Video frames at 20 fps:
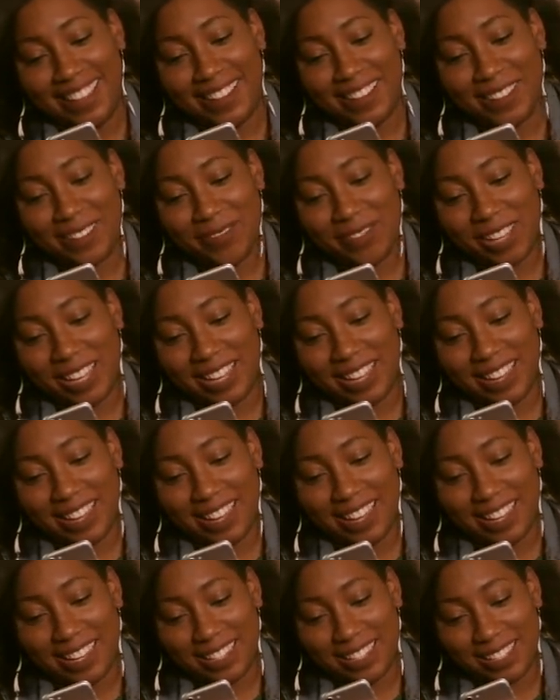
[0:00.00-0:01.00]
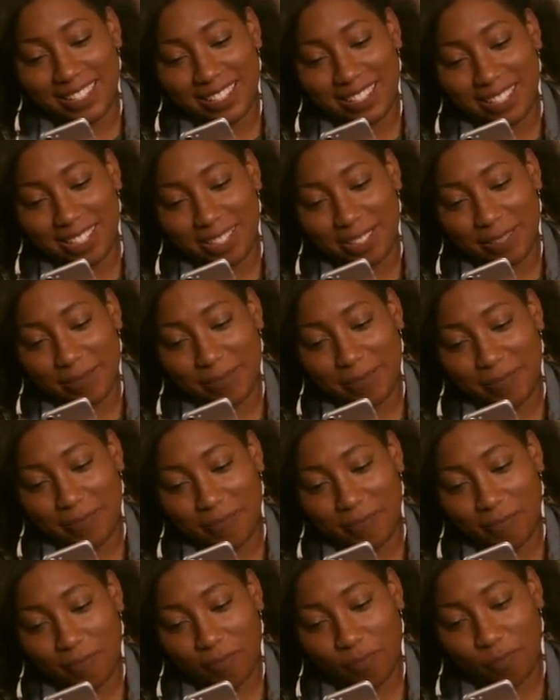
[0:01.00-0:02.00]

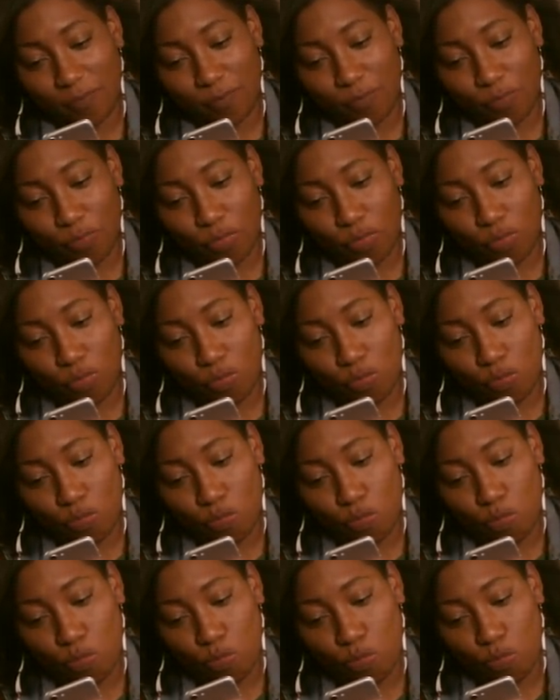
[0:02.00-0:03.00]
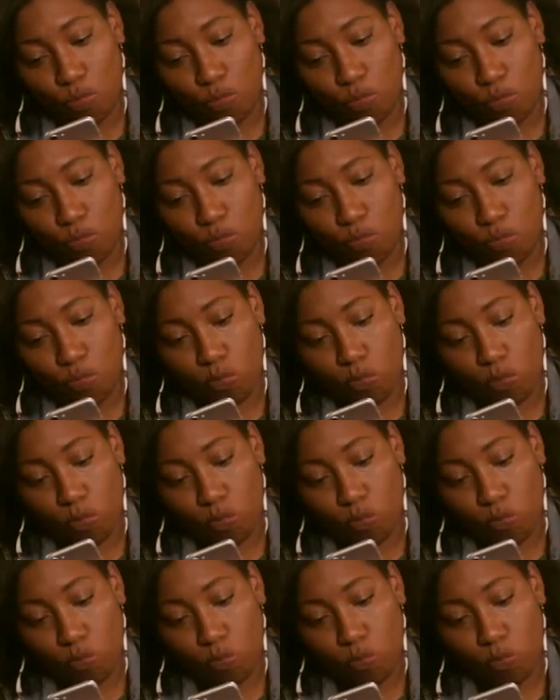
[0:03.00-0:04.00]

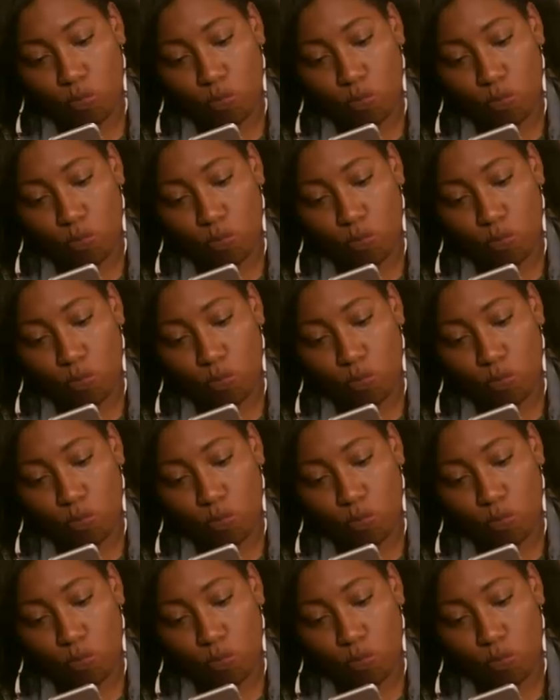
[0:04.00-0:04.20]
This person isn't speaking.